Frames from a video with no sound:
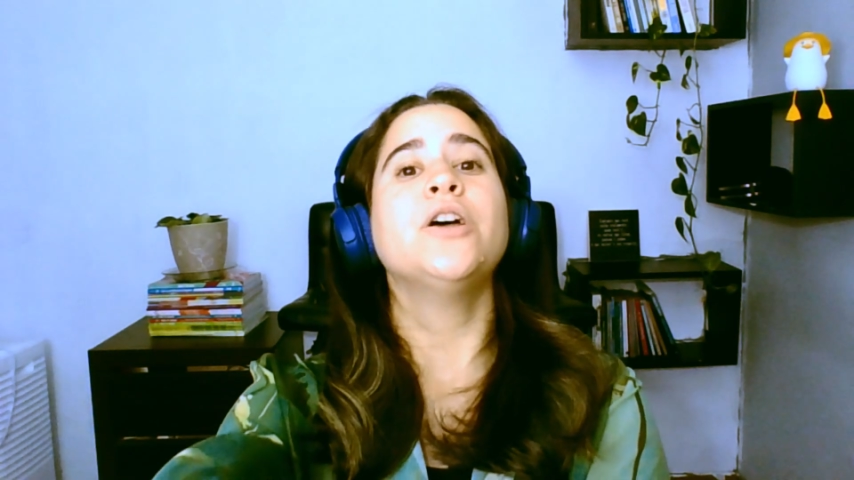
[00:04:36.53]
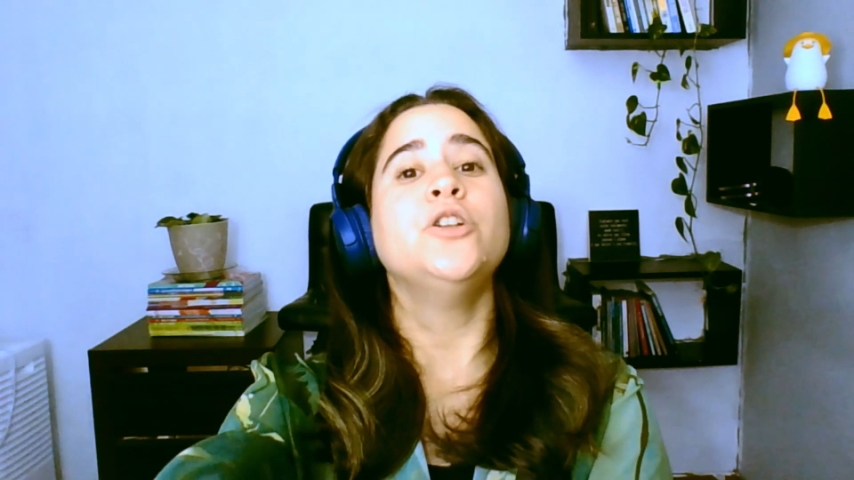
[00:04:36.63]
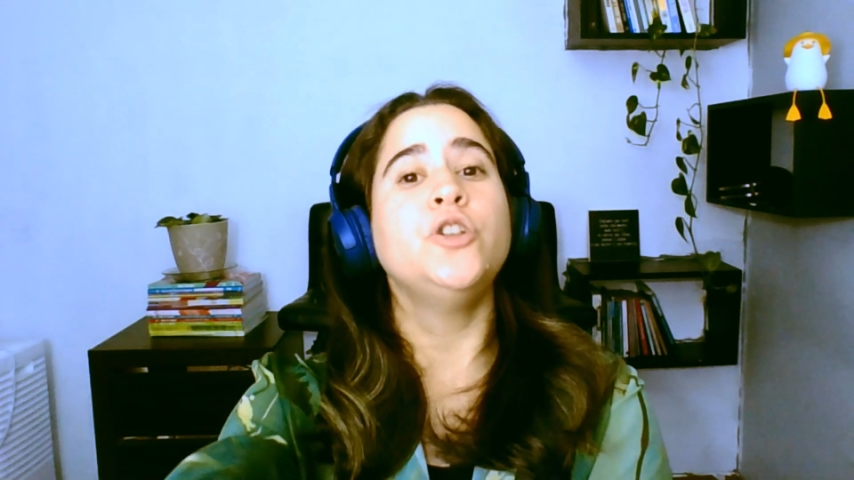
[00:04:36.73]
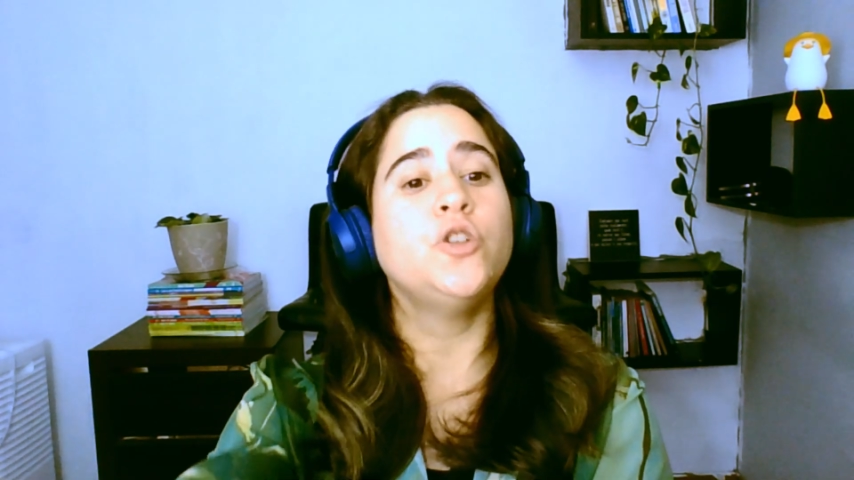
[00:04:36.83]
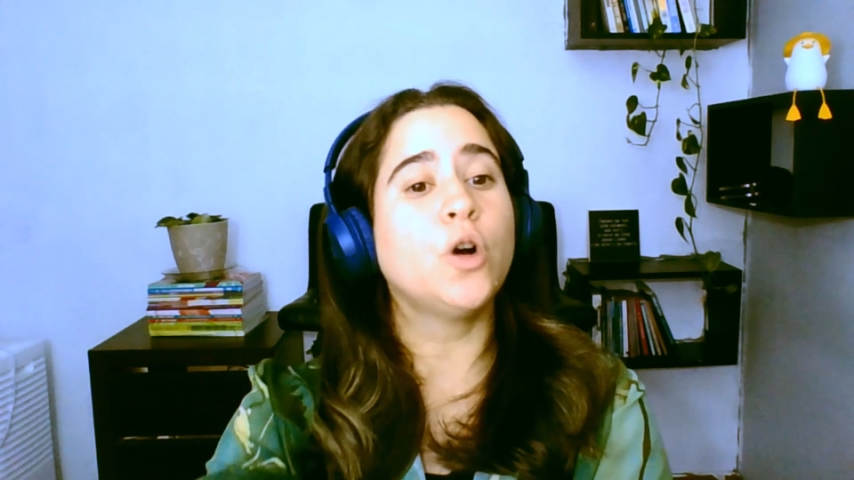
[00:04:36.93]

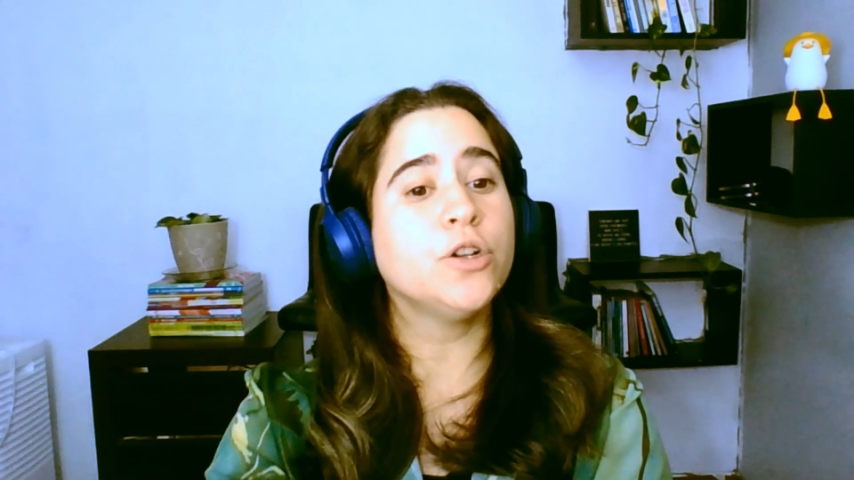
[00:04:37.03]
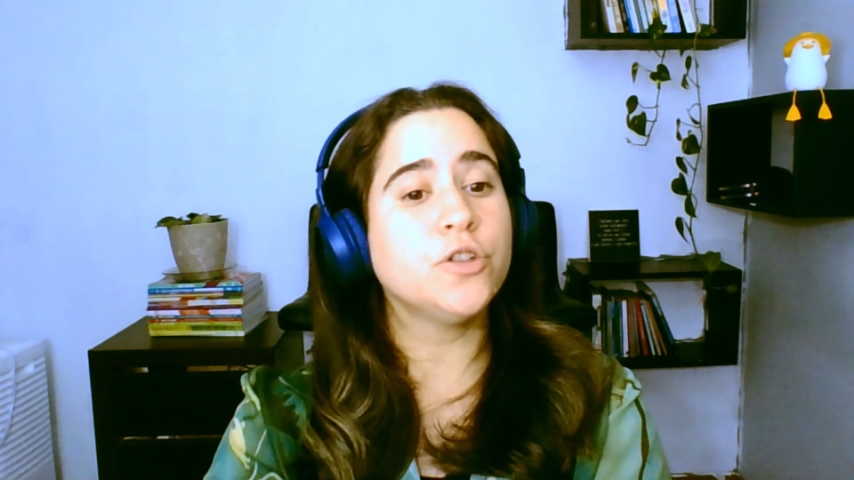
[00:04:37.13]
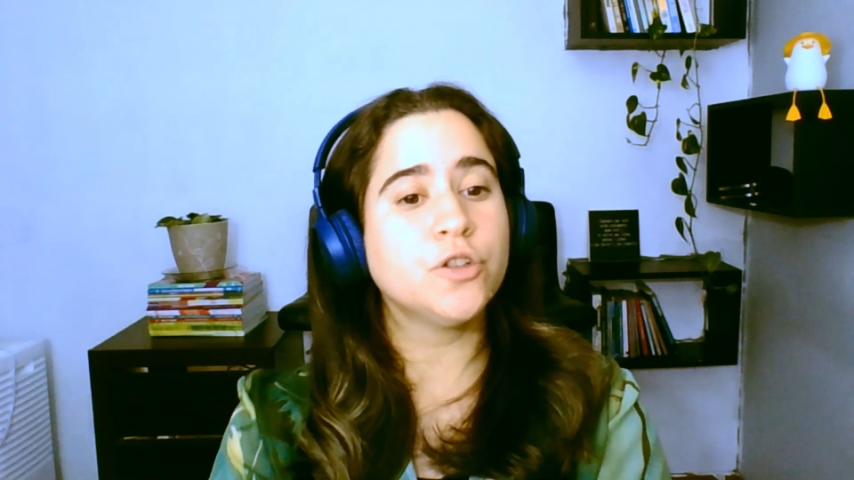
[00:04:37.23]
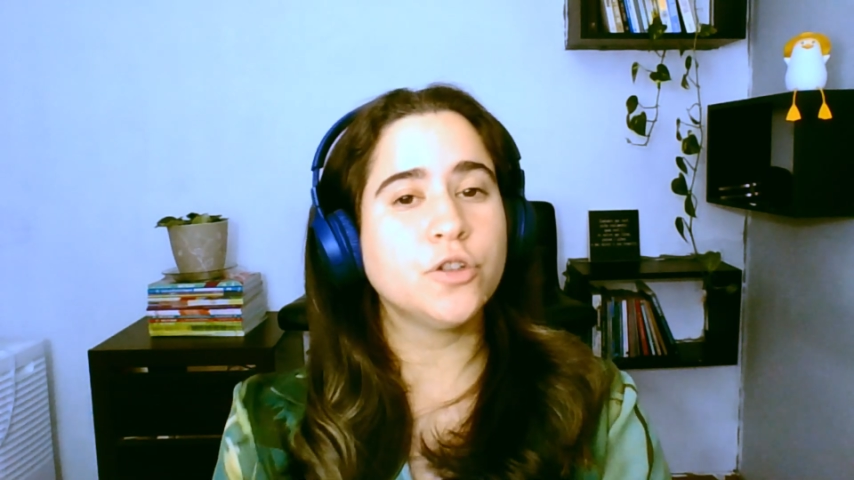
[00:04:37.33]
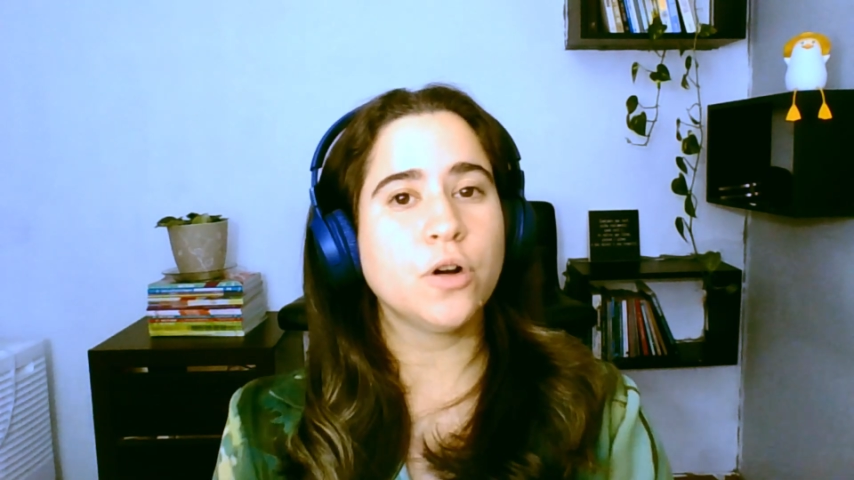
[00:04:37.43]
short
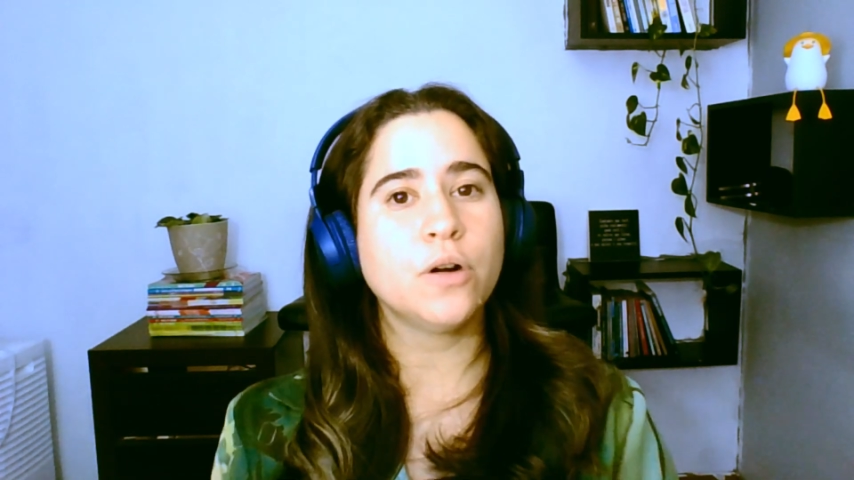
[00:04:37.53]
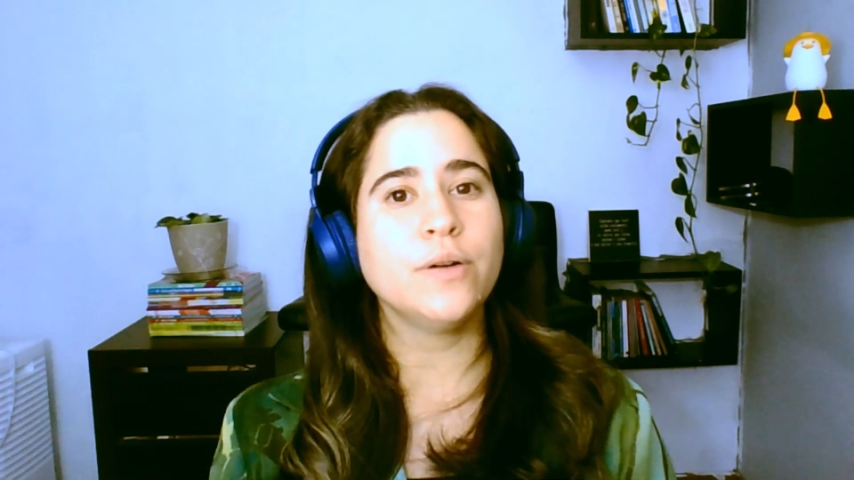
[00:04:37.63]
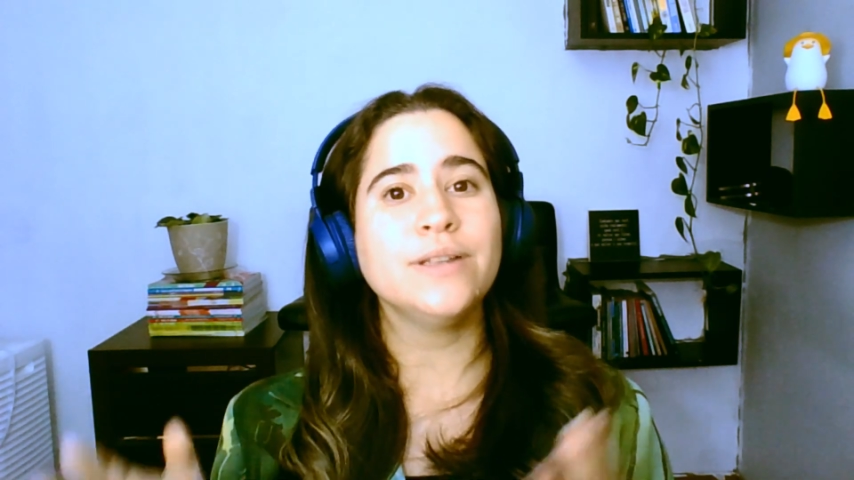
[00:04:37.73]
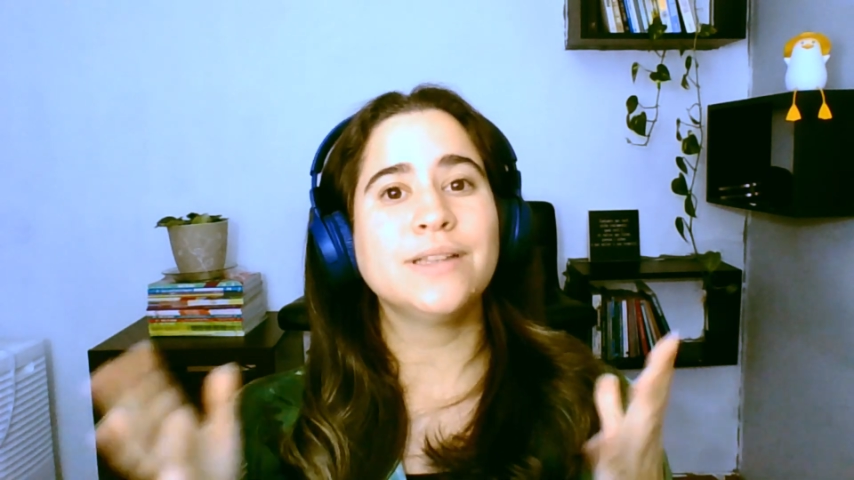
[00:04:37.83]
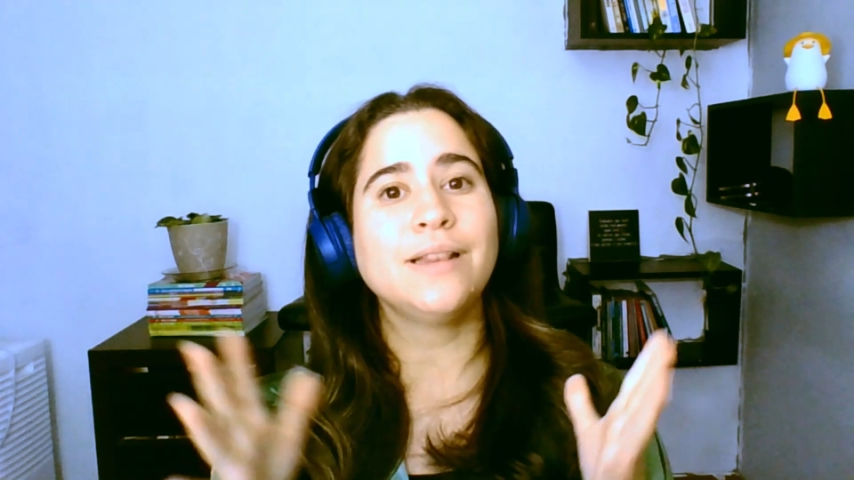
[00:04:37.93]

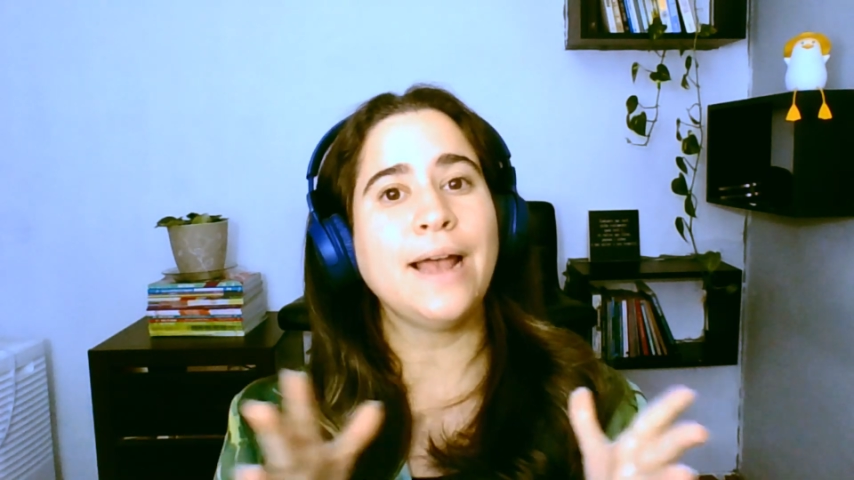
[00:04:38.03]
stories,